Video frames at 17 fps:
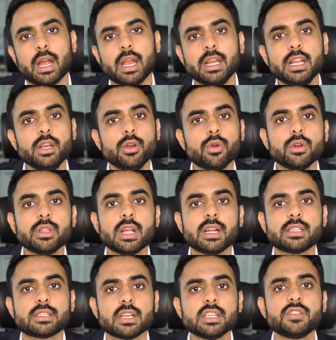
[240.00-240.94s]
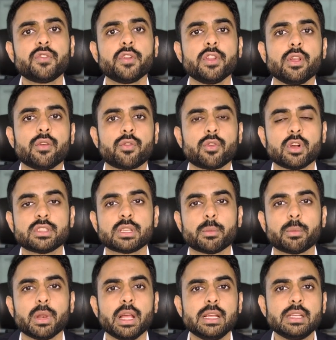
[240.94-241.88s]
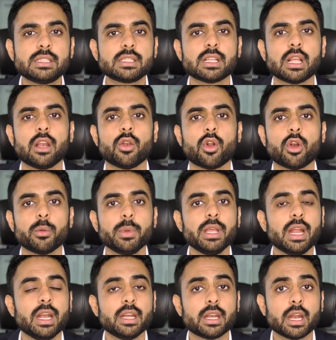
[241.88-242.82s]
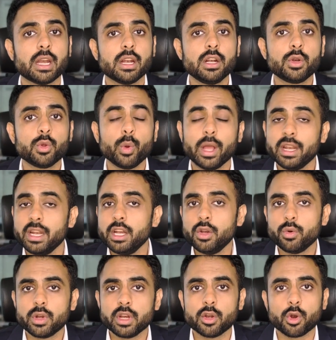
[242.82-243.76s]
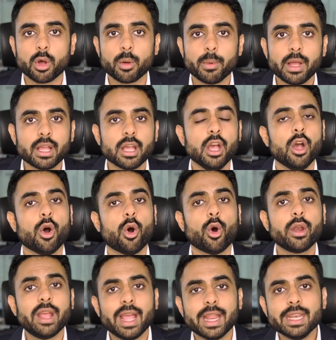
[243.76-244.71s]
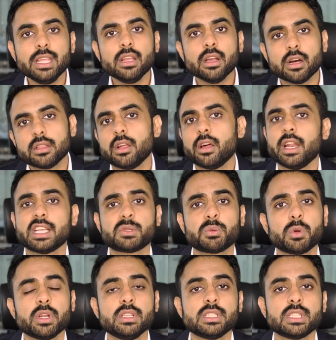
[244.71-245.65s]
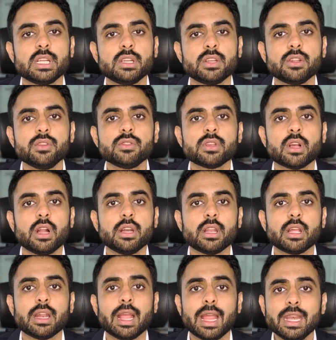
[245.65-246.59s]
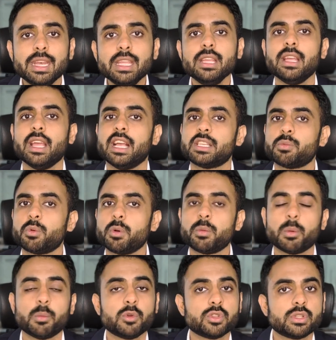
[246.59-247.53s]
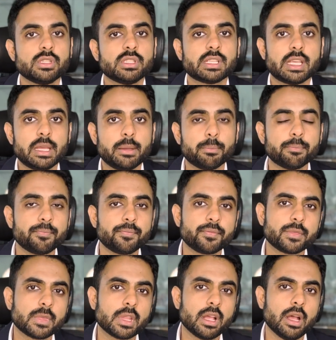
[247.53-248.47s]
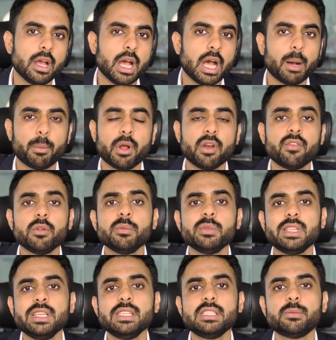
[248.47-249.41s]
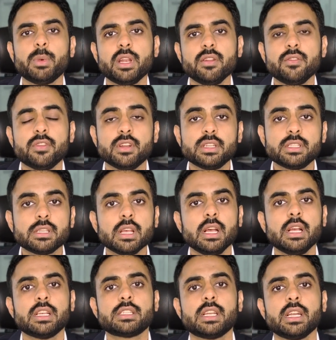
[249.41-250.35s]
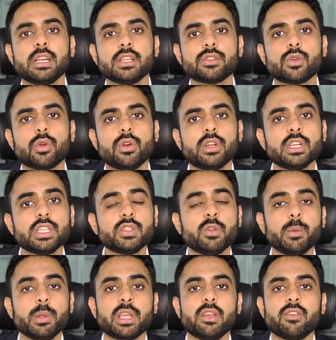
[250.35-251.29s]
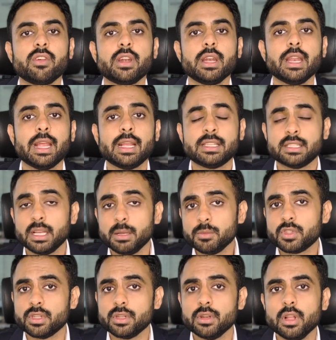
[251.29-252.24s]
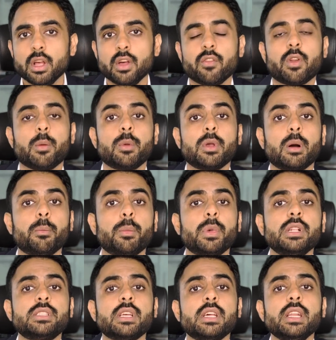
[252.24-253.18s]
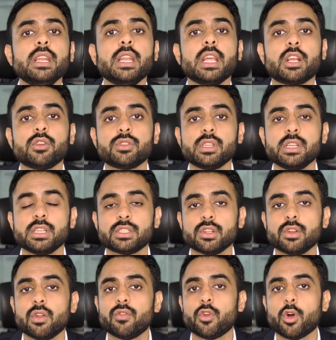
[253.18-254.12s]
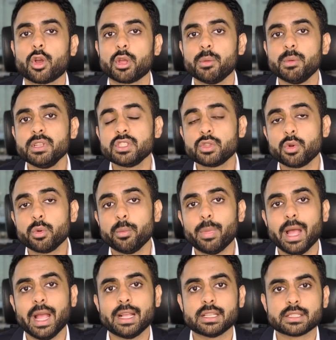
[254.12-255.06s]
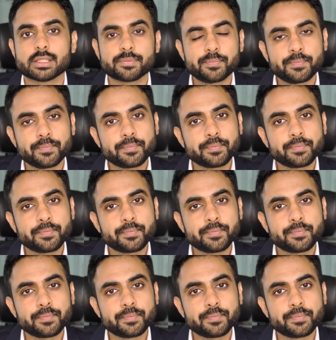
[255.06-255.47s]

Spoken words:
Kindly note that such free of cost supplies shall not be entitled to any duty drawback or any other export incentives under any export promotion scheme. Apart from these benefits, status holders will be given an exemption from compulsory negotiation of documents through banks.